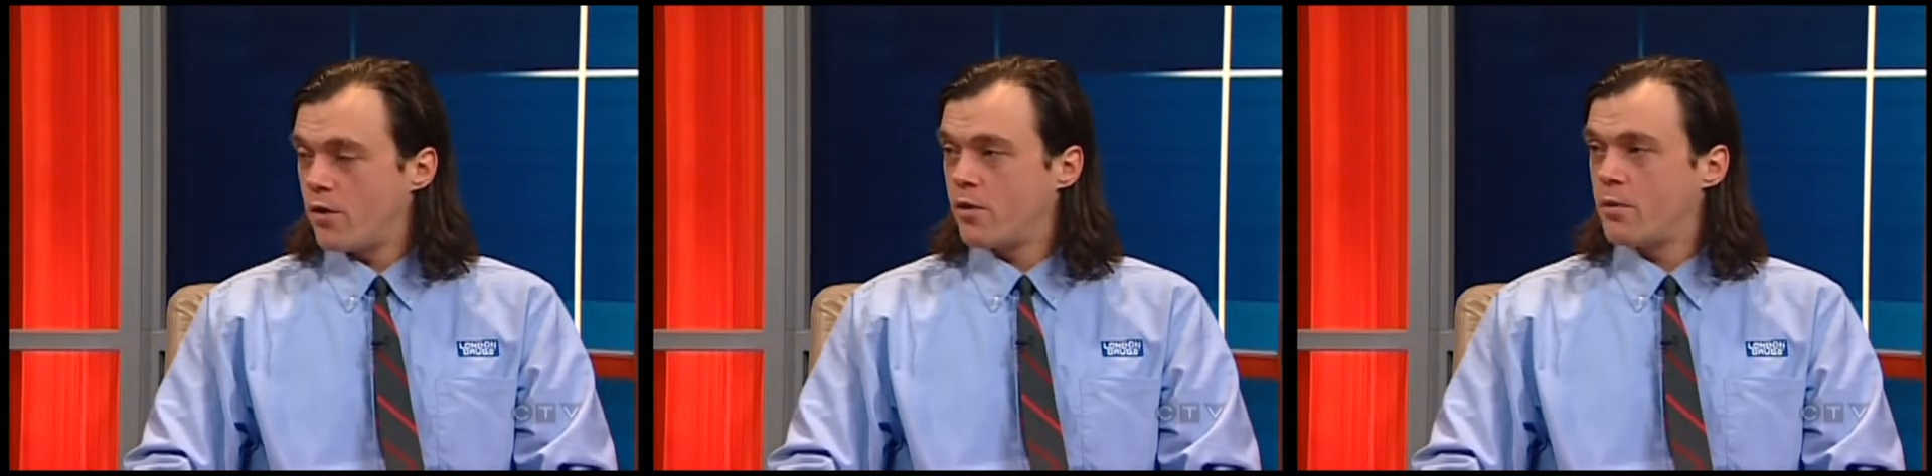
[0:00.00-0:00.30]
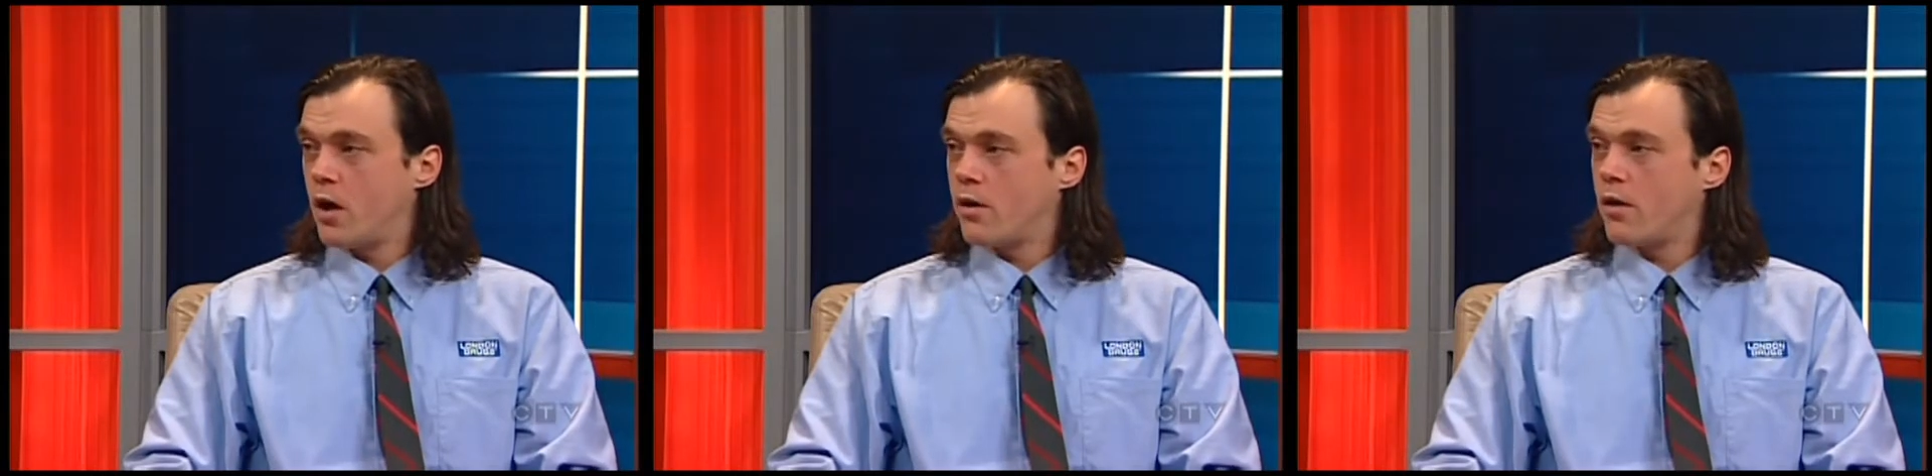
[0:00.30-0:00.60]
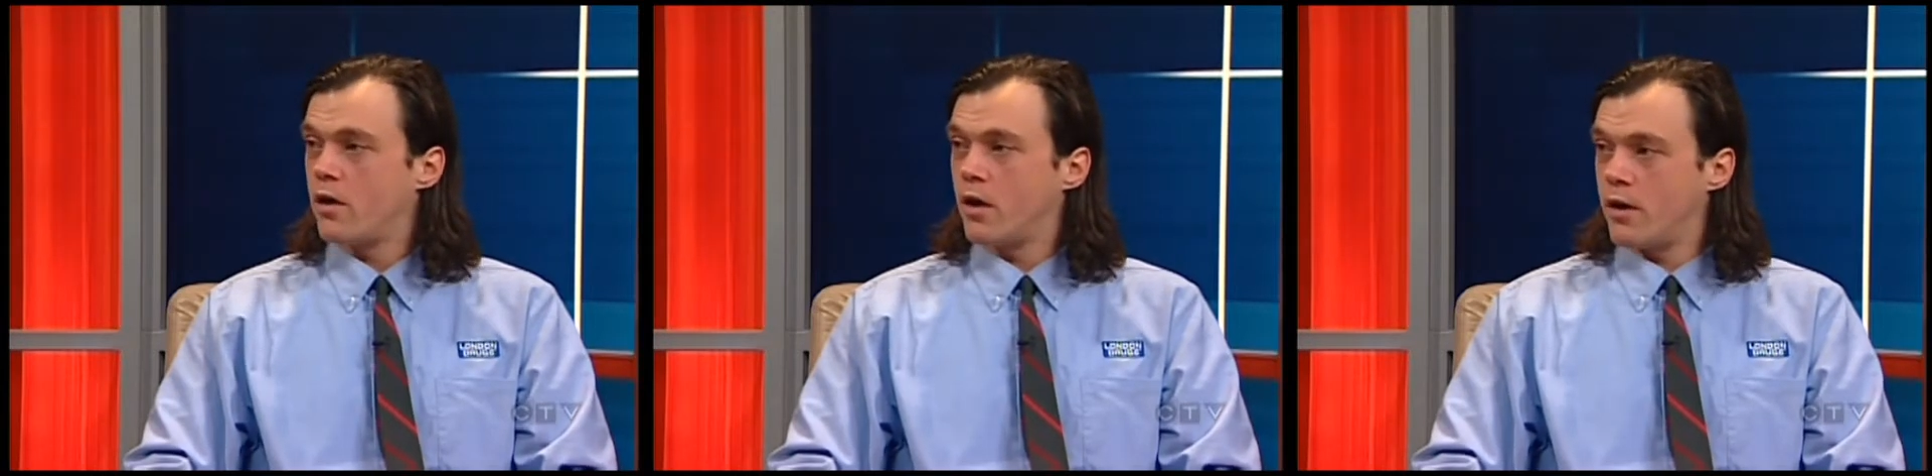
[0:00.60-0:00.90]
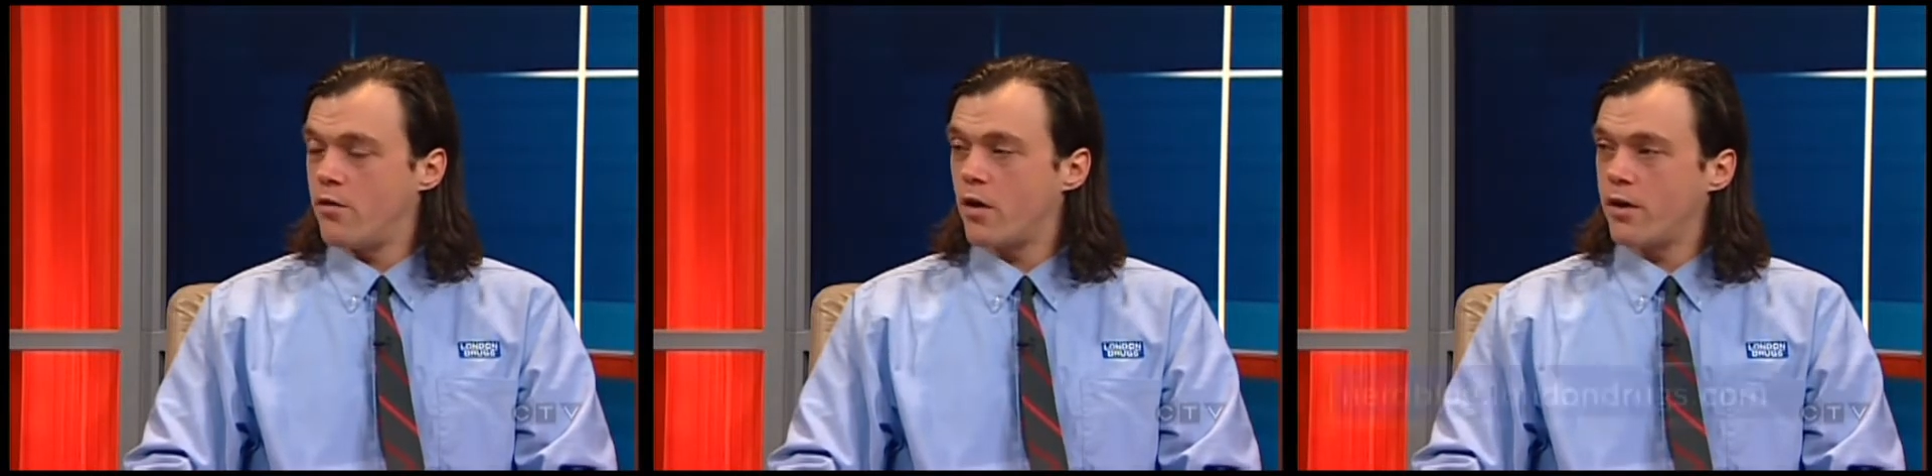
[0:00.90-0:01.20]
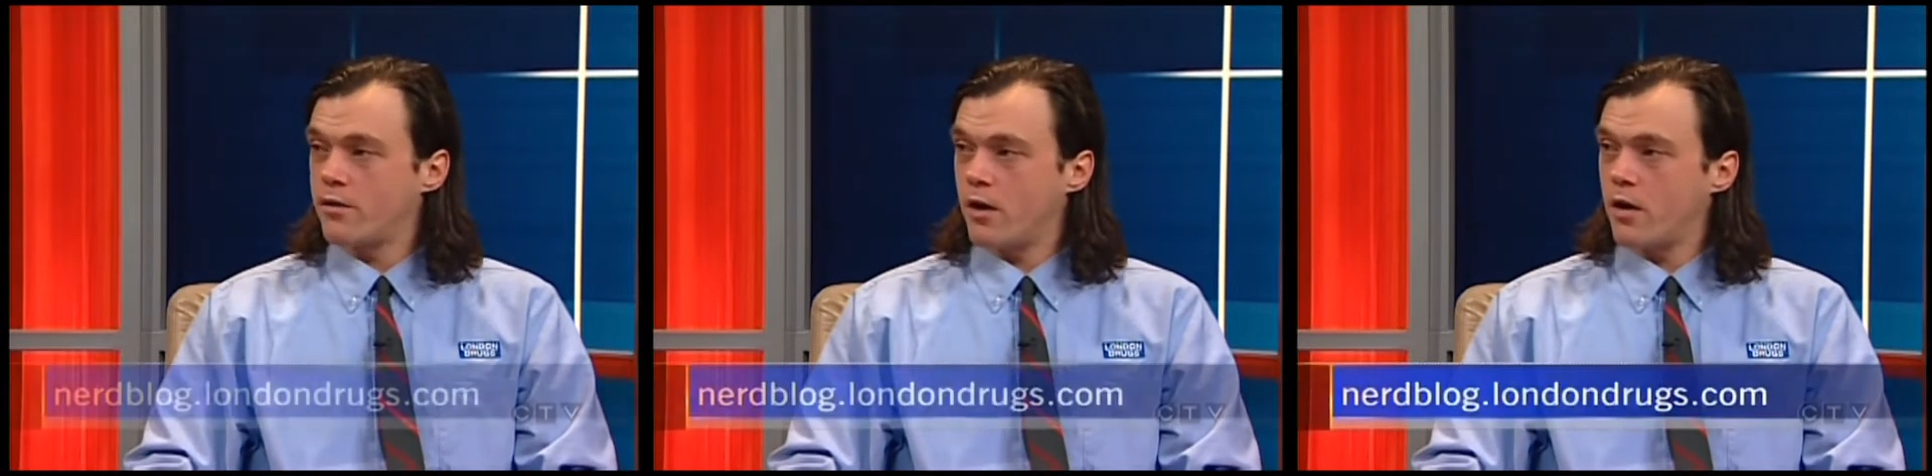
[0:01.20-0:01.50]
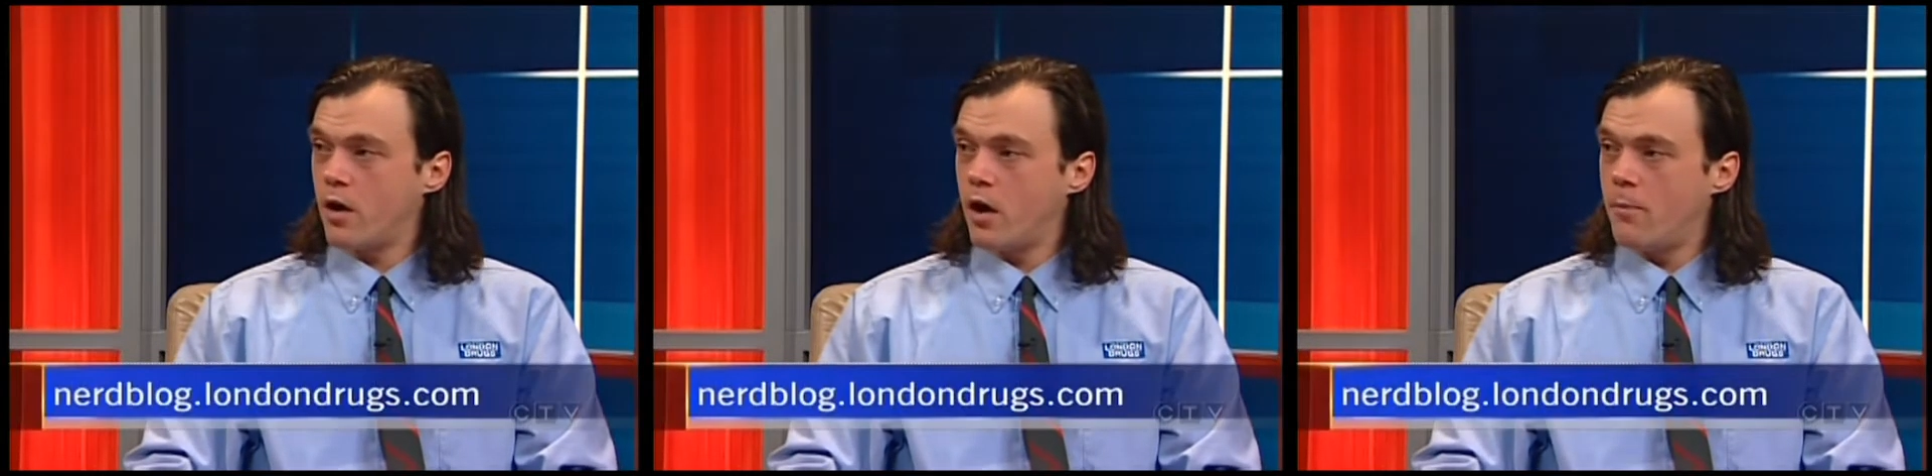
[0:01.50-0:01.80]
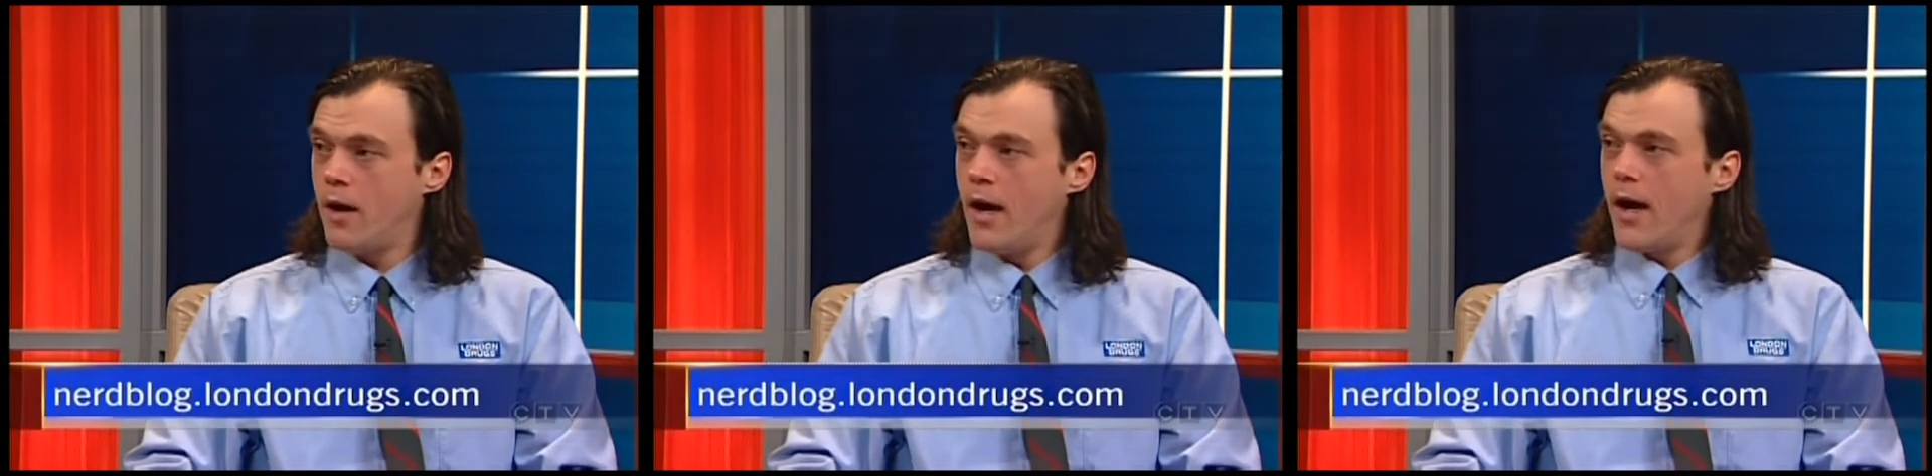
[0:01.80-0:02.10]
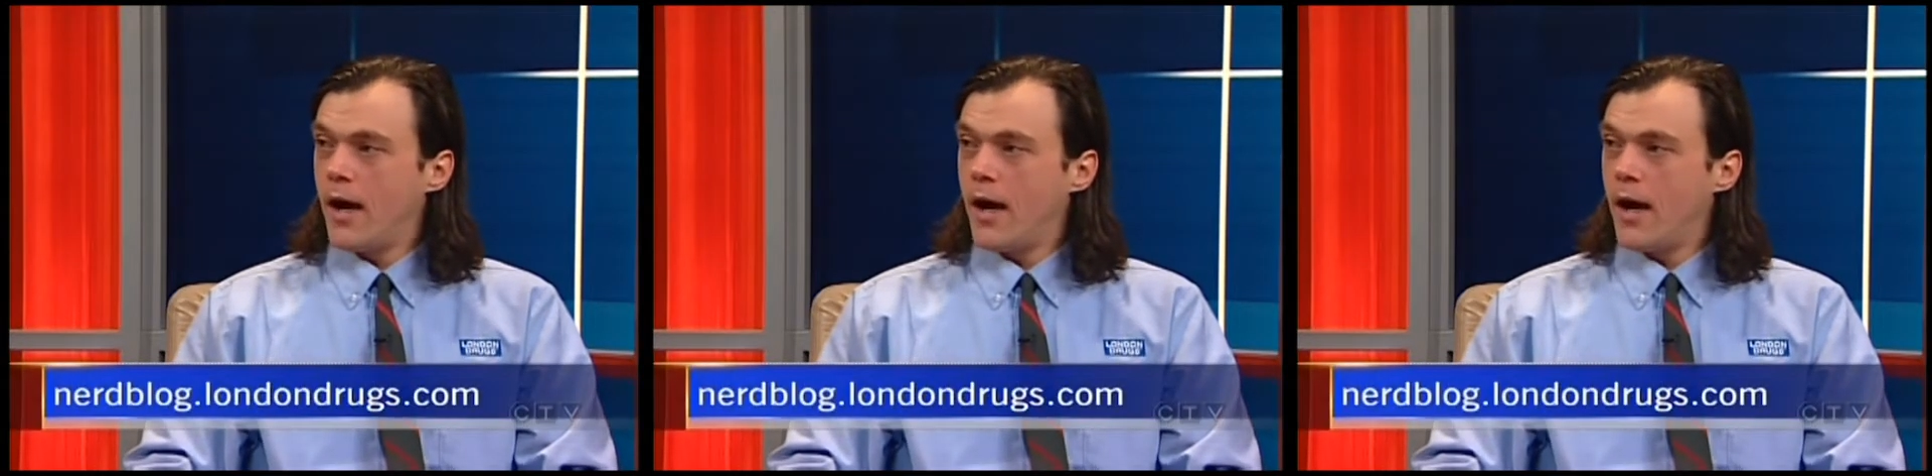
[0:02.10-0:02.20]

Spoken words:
nerdblog.londondrugs.com.